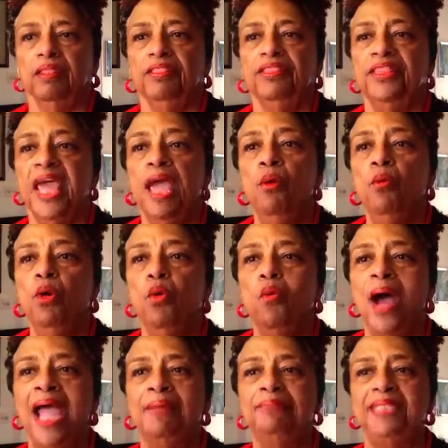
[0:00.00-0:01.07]
they were
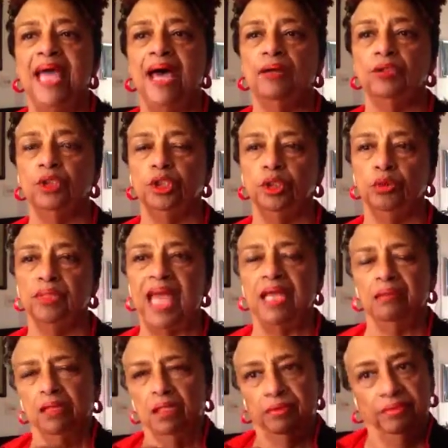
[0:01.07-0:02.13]
wiped out too.
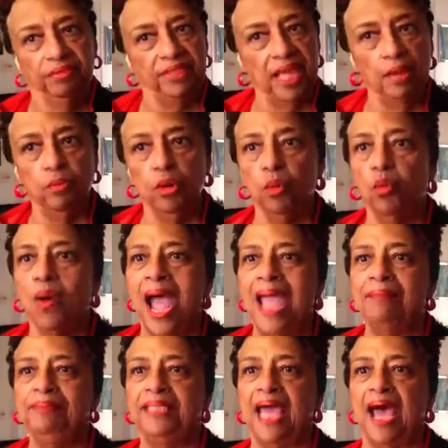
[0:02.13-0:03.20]
That they were
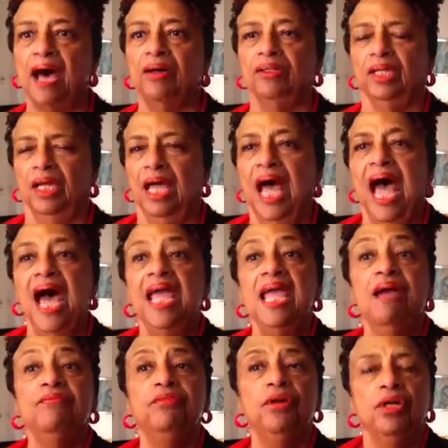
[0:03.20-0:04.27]
wiped out.
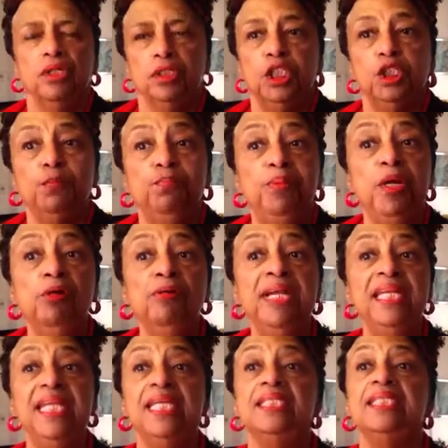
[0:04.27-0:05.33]
However,
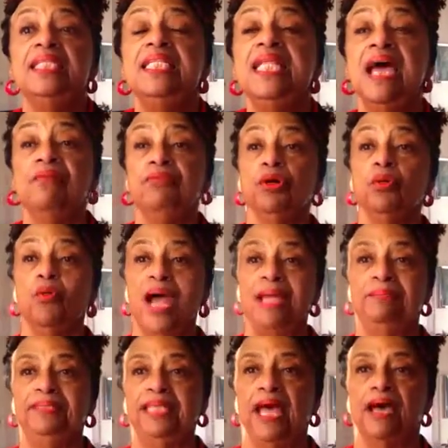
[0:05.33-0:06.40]
spirit is never
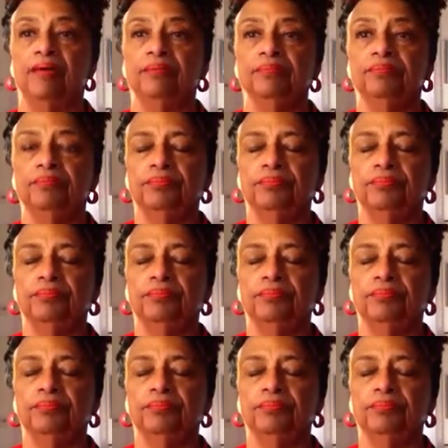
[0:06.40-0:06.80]
wiped out.